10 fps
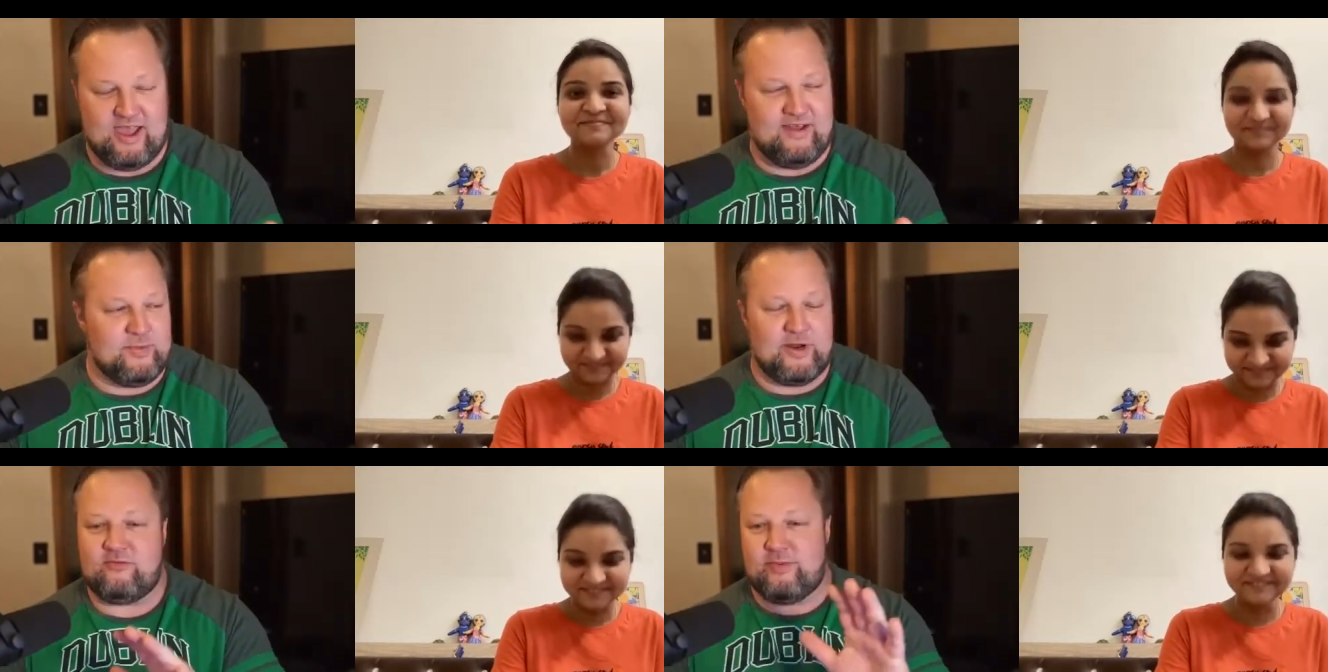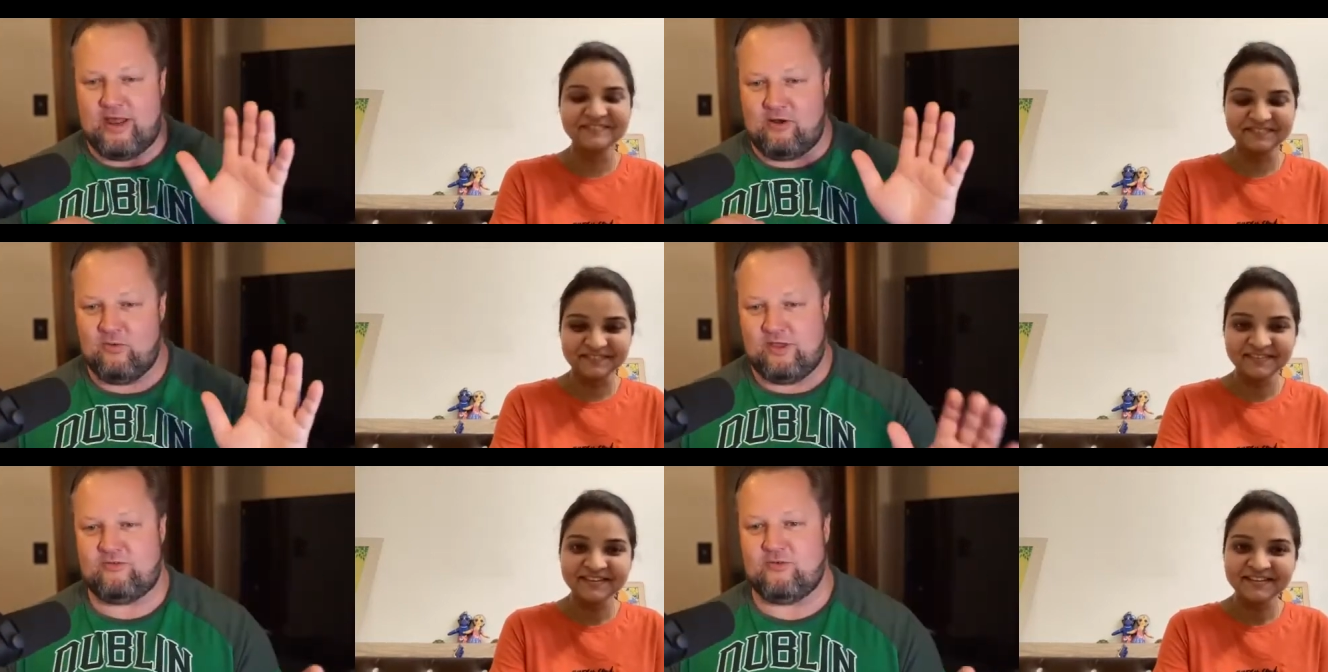Speaker 1: Everybody's been at a
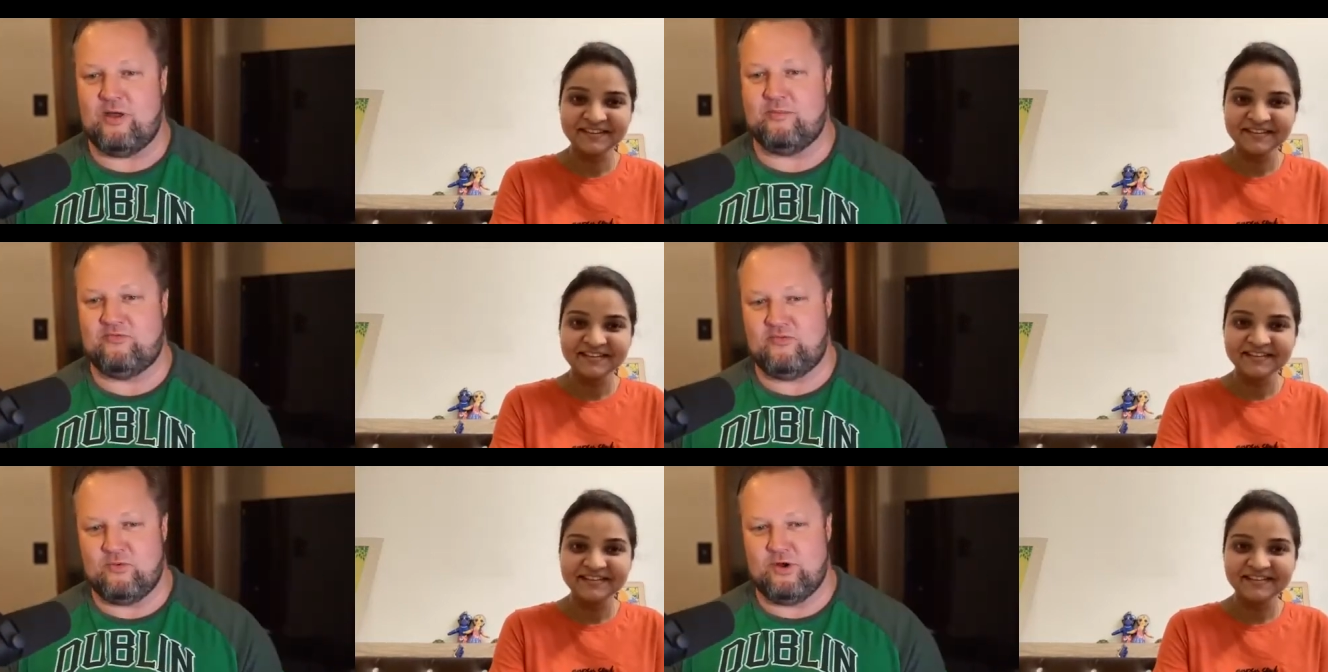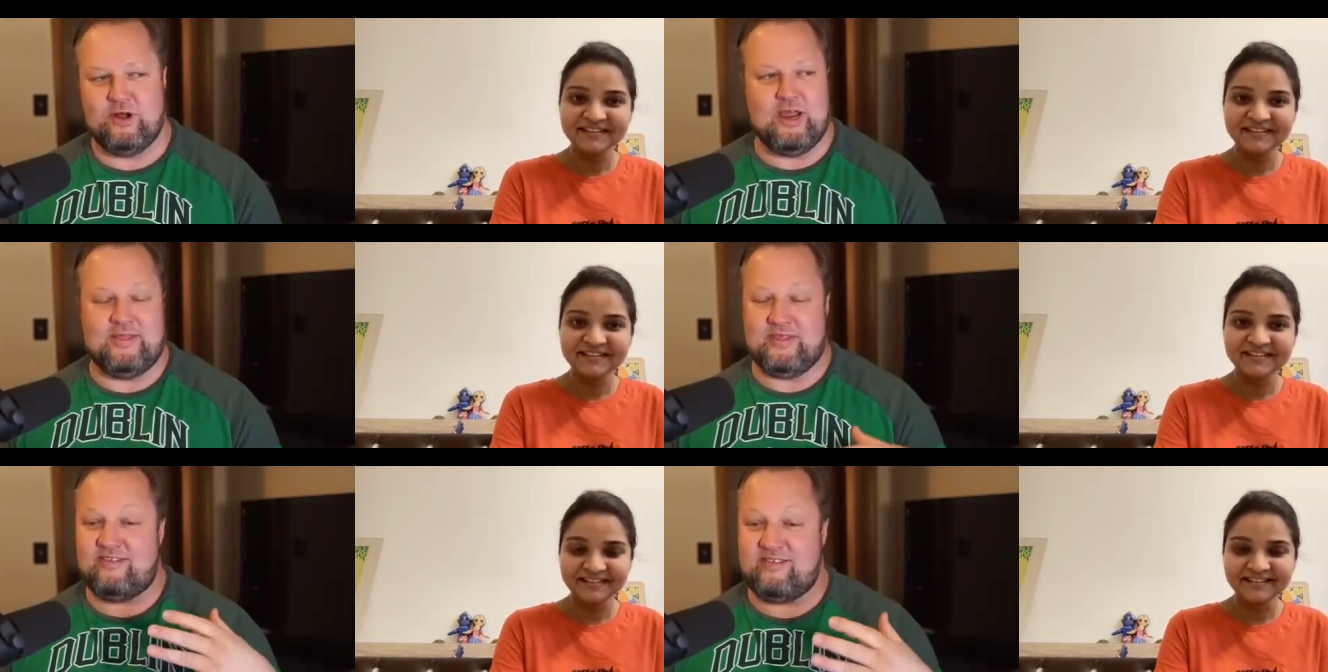restaurant before,
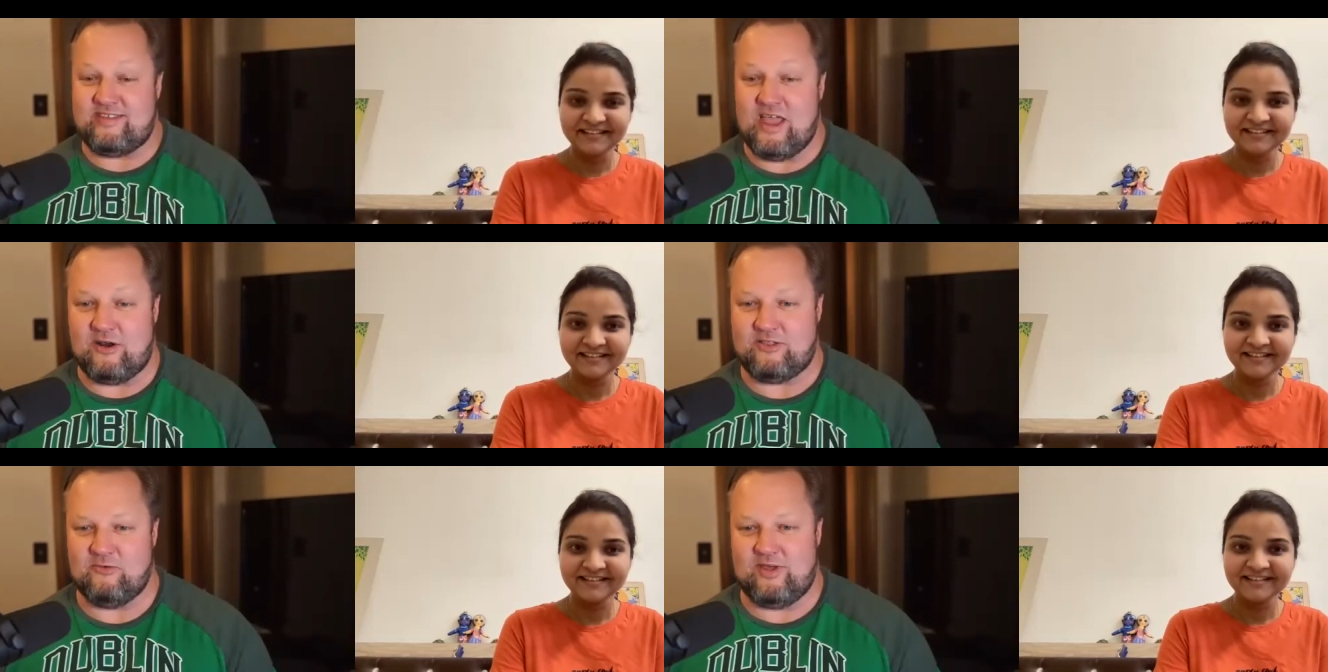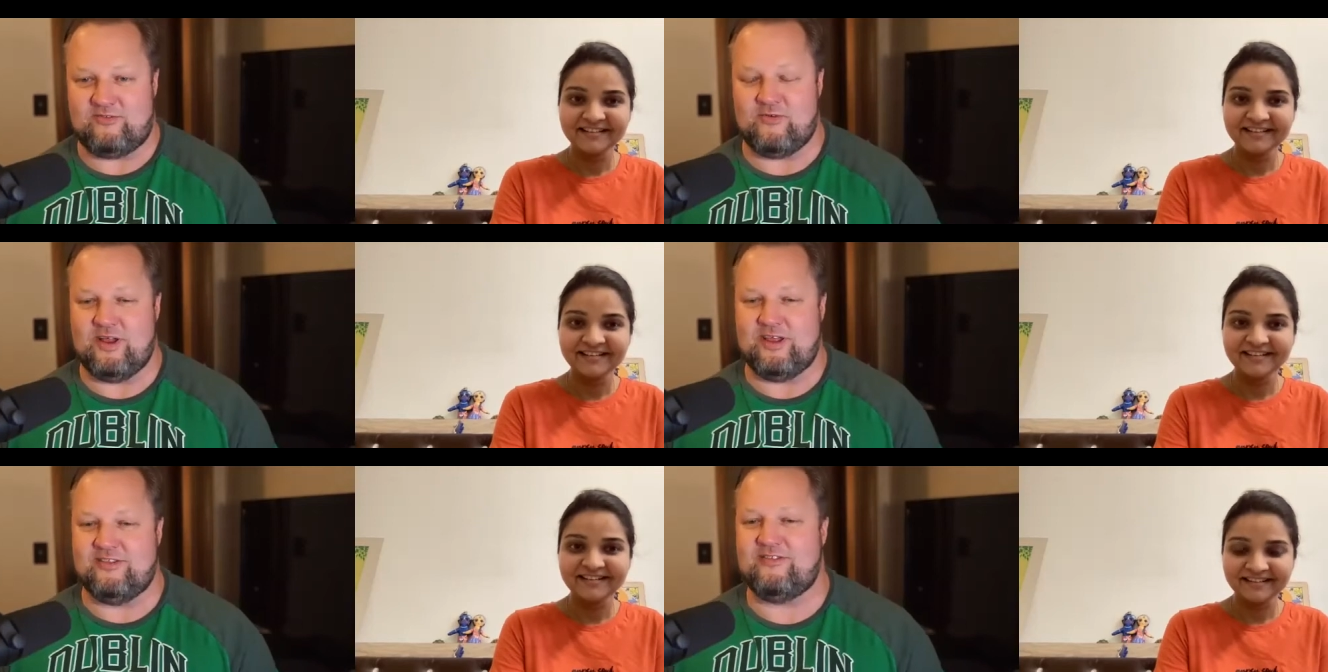and they sit down at the
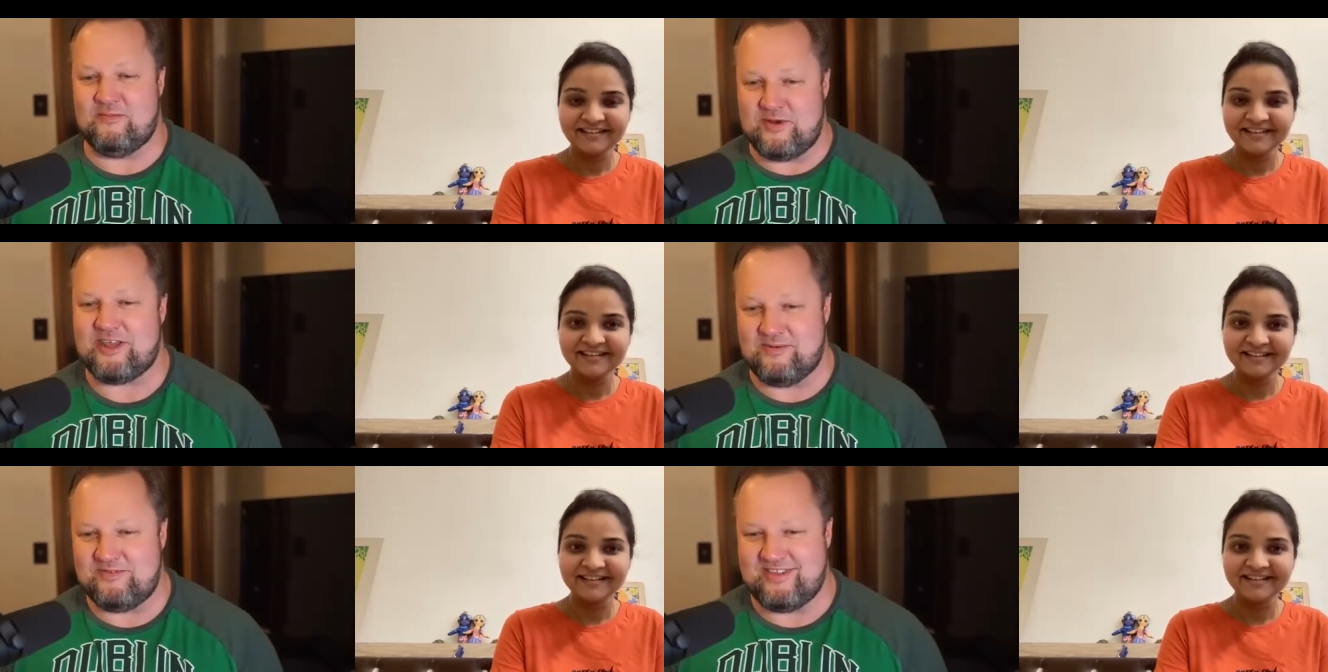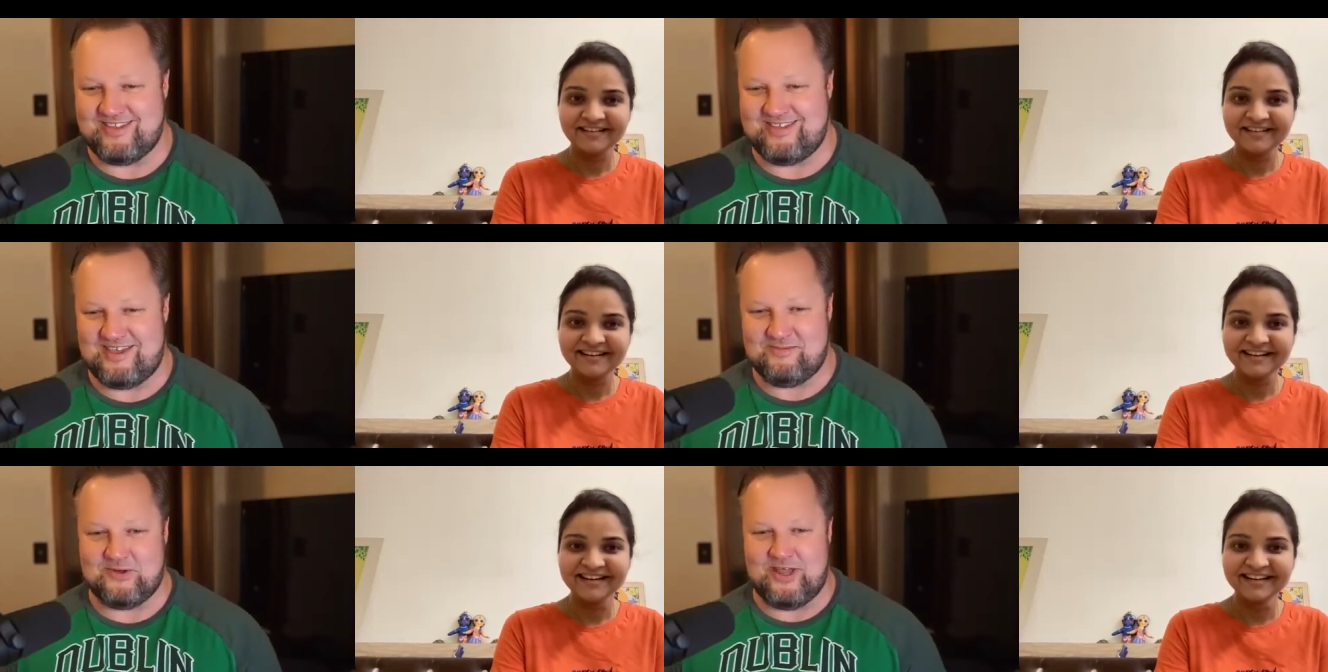restaurant, and somebody comes to the
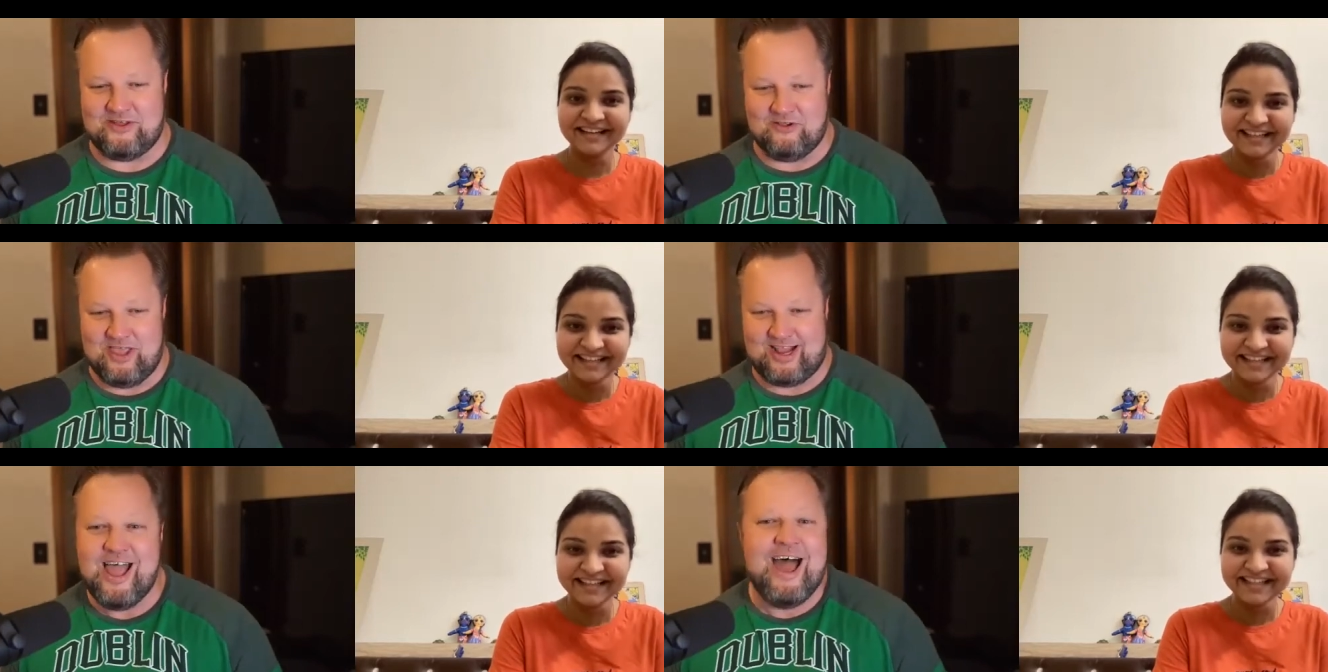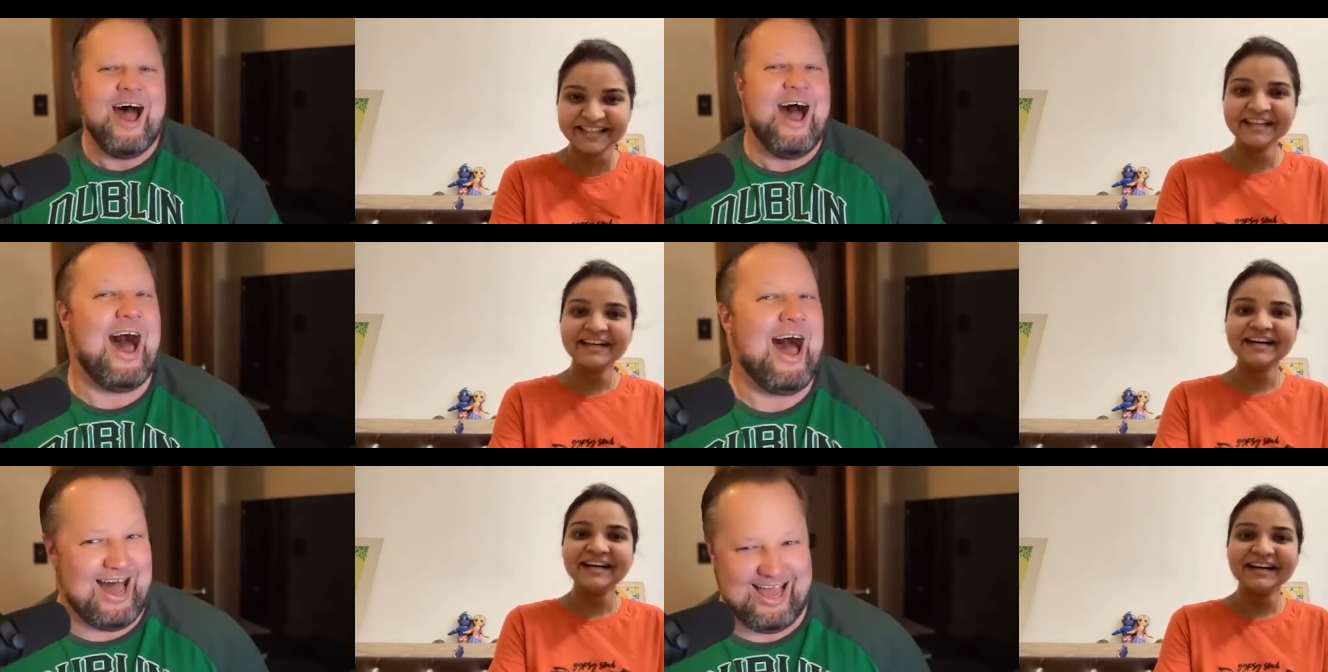table and they're like,
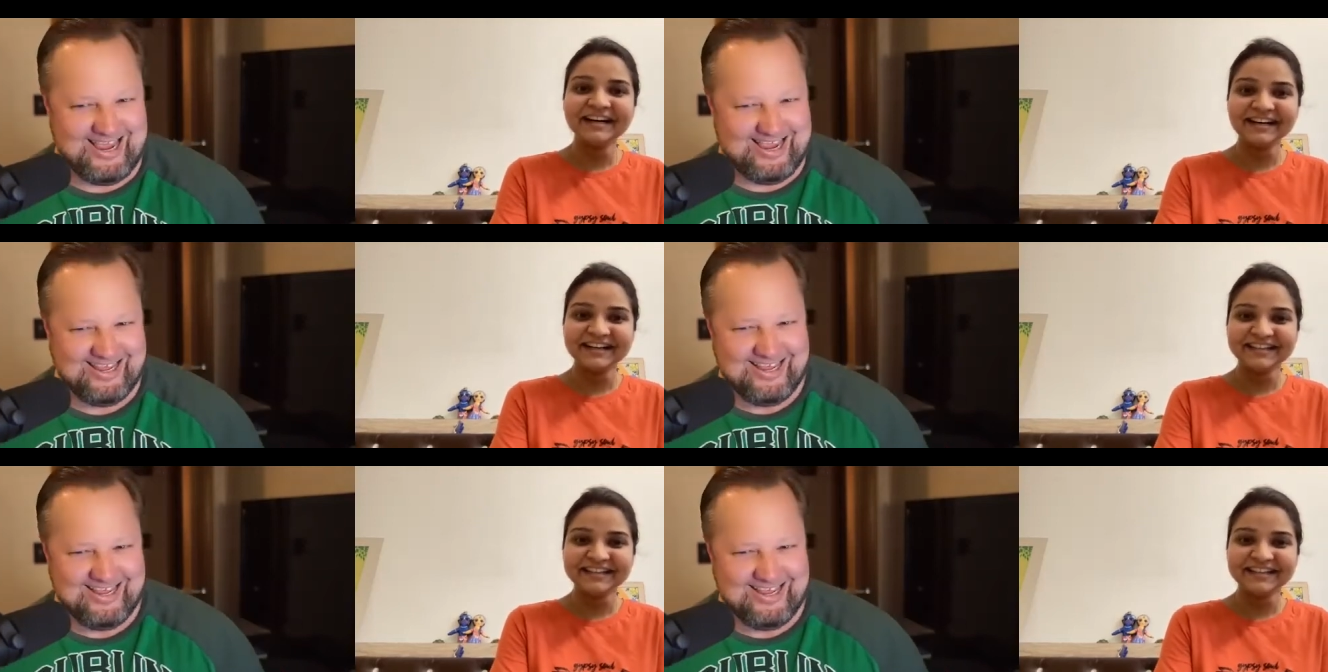Hi,